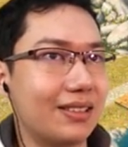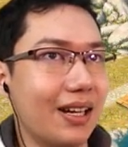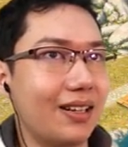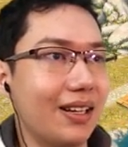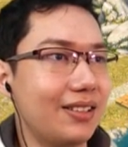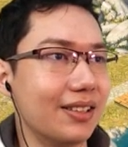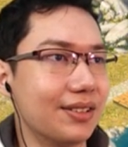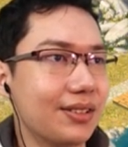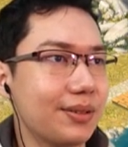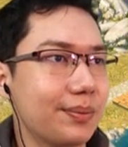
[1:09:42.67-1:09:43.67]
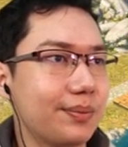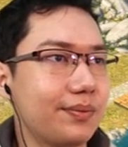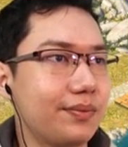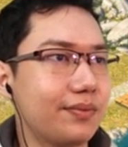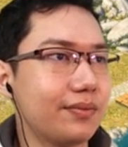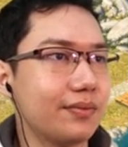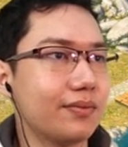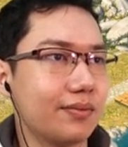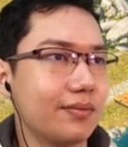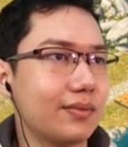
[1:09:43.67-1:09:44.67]
Dionysus.
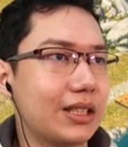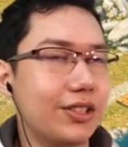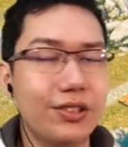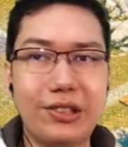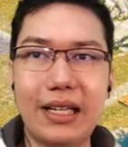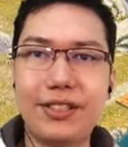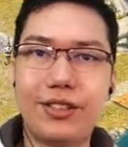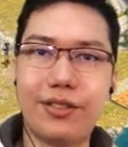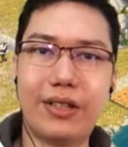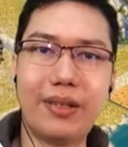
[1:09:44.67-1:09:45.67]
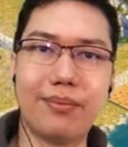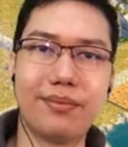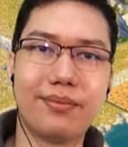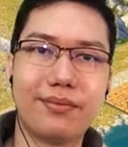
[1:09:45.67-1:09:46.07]
Two statues of him.